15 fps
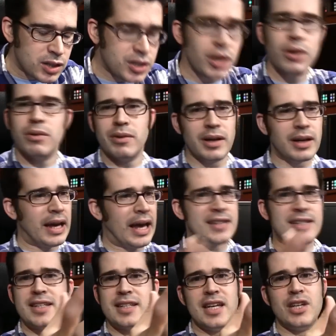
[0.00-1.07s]
So
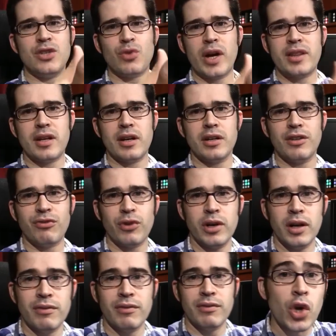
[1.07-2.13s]
as I tease right there on the
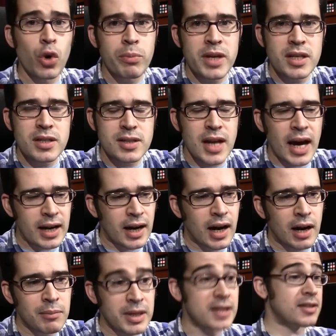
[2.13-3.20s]
front of
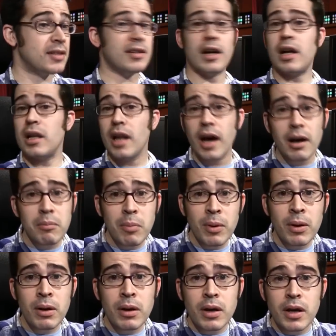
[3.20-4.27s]
Gnomies.com, is this a
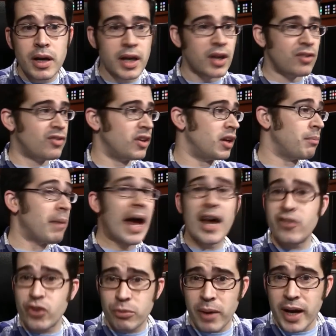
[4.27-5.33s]
club? Is it a
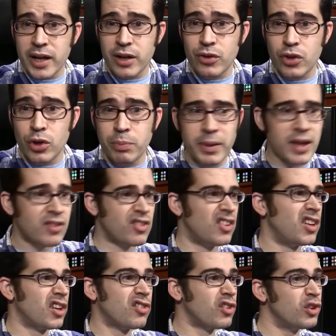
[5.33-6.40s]
mastermind group? Is
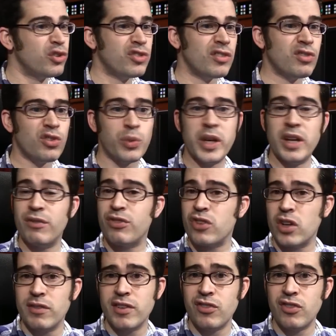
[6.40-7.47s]
it an exclusive suite of
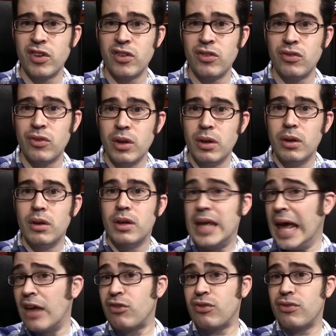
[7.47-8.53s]
services?
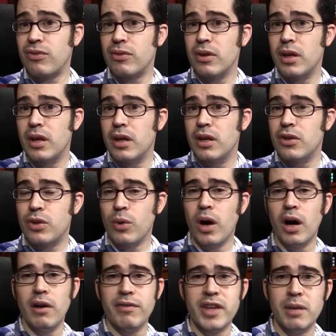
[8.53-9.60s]
Yes, to
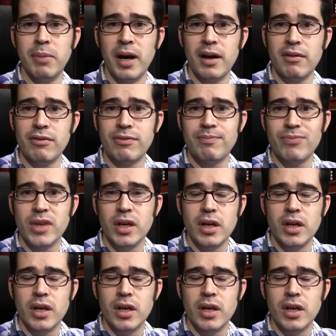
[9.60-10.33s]
all of the above.